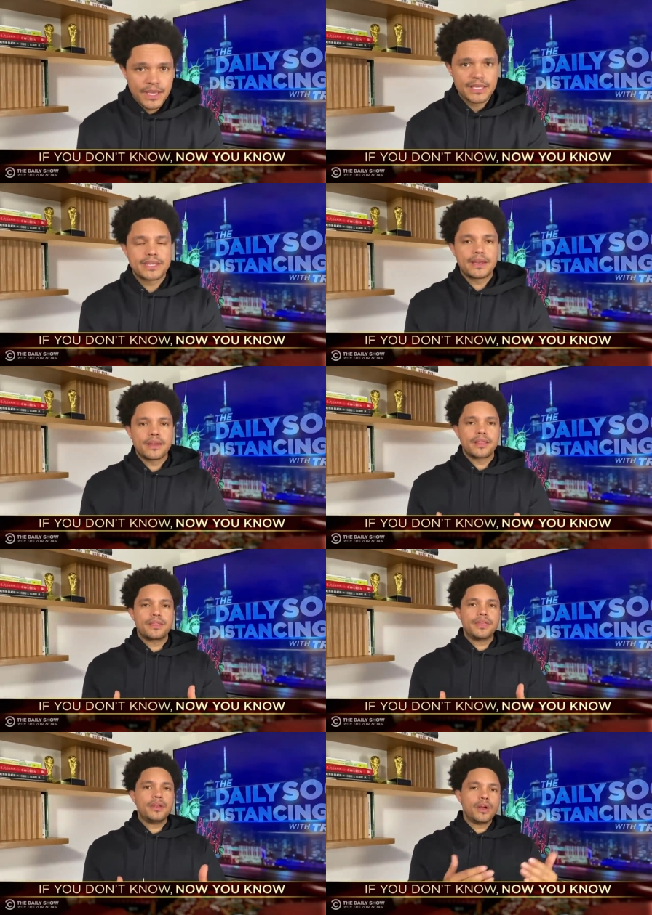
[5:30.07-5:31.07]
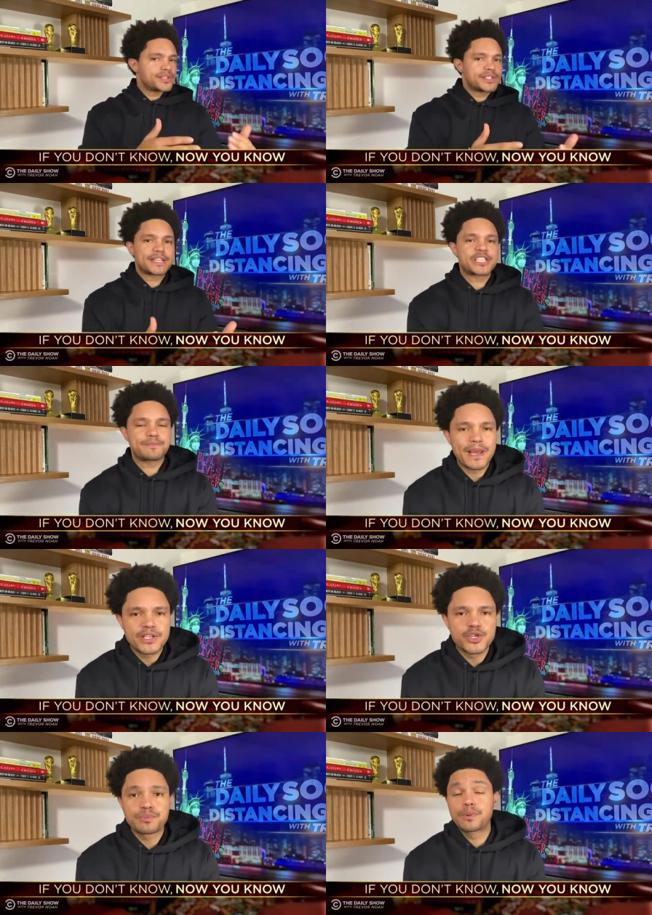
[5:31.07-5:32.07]
is that they're not just
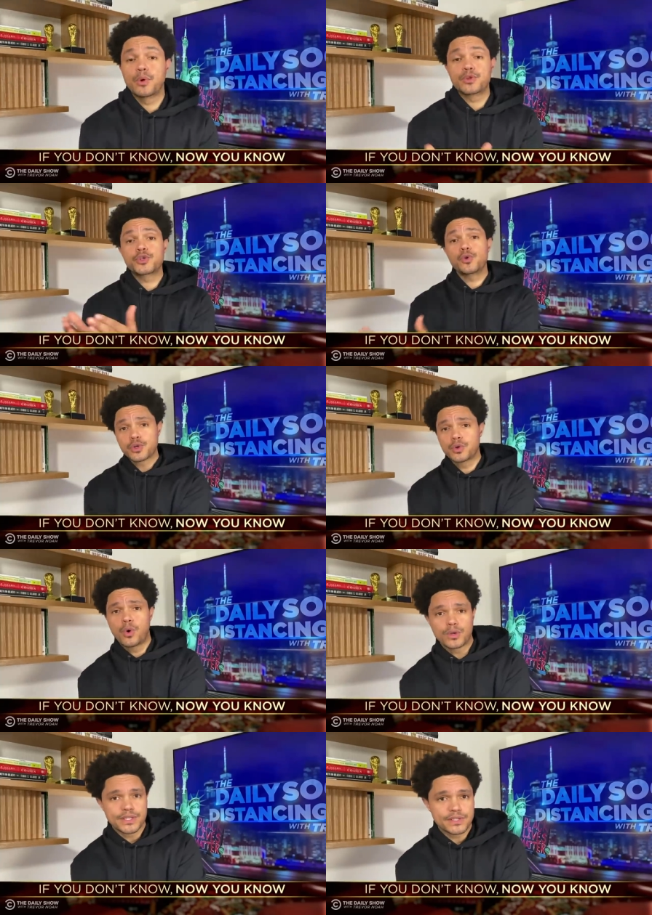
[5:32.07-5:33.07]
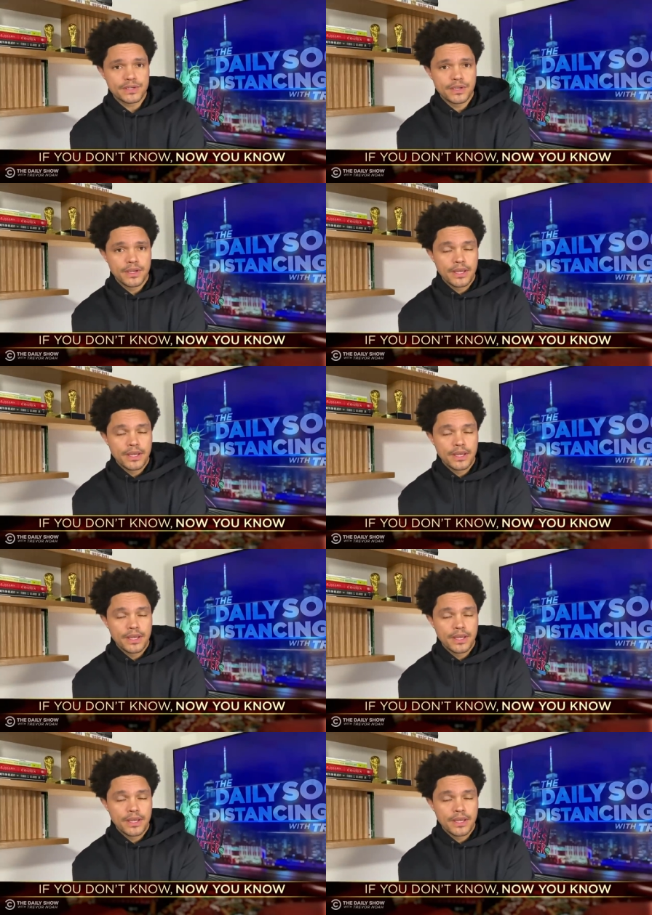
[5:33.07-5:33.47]
expected to promote social causes.